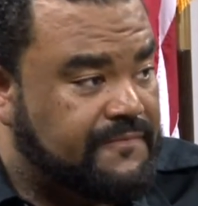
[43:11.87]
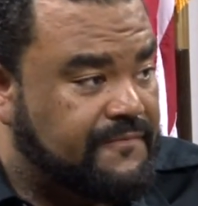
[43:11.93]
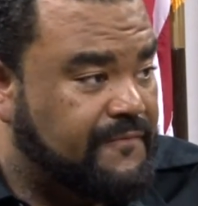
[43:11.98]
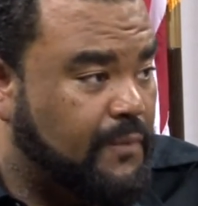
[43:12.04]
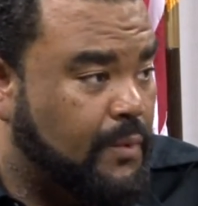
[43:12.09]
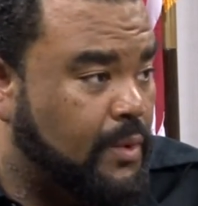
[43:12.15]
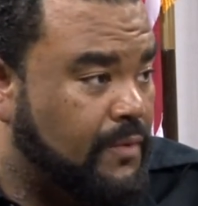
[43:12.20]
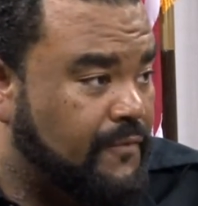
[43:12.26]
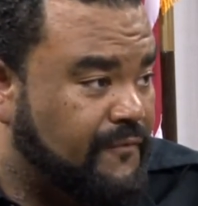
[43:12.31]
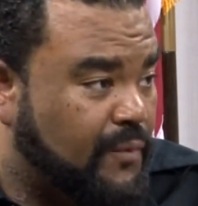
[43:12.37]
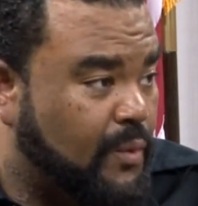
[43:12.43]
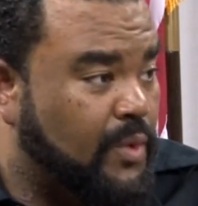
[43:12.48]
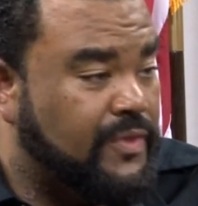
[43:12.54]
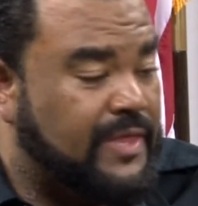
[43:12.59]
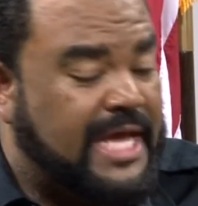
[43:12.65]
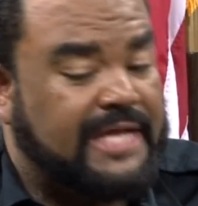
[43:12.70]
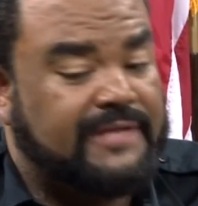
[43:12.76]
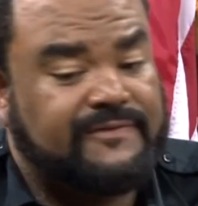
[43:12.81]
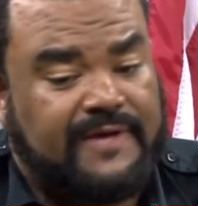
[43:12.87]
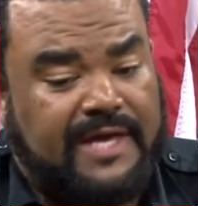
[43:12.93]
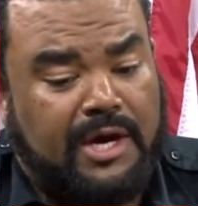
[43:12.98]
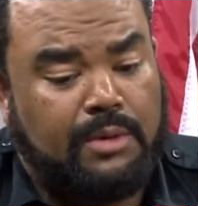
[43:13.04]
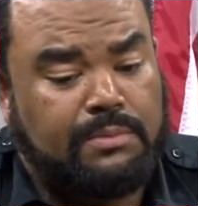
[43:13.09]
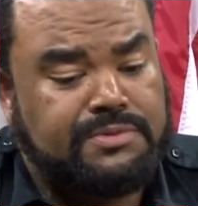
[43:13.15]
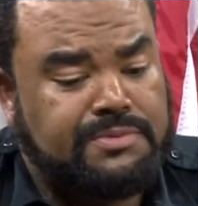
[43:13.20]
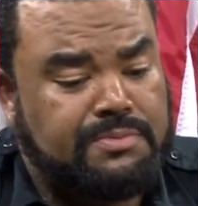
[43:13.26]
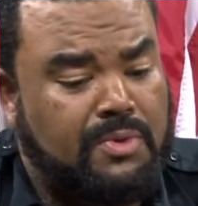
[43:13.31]
for that to
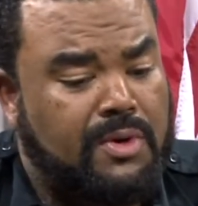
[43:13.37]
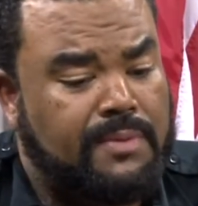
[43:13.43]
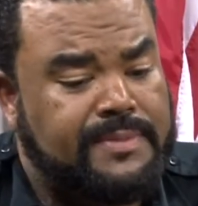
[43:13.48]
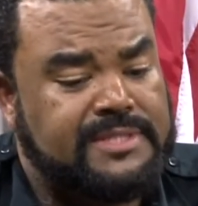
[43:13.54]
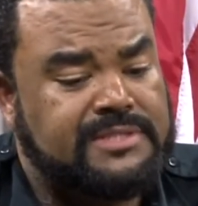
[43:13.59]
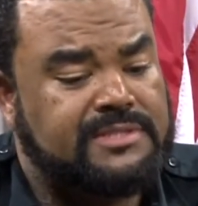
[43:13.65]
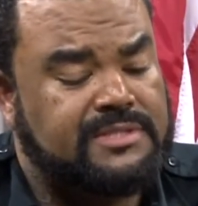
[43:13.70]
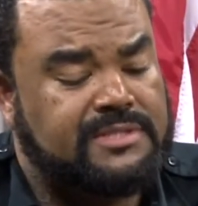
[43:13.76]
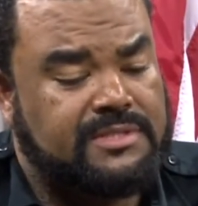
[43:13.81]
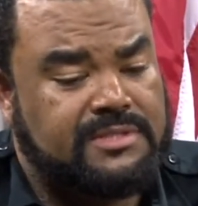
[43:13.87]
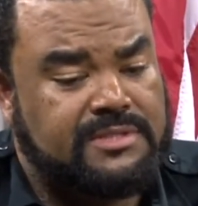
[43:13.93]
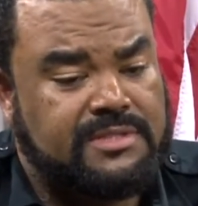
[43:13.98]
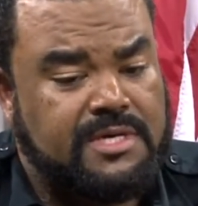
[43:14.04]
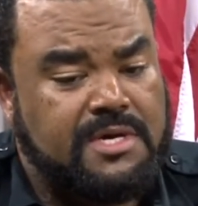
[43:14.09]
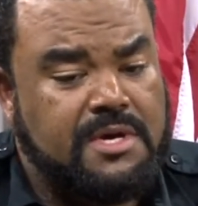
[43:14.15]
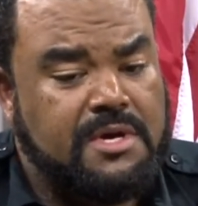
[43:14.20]
help small businesses,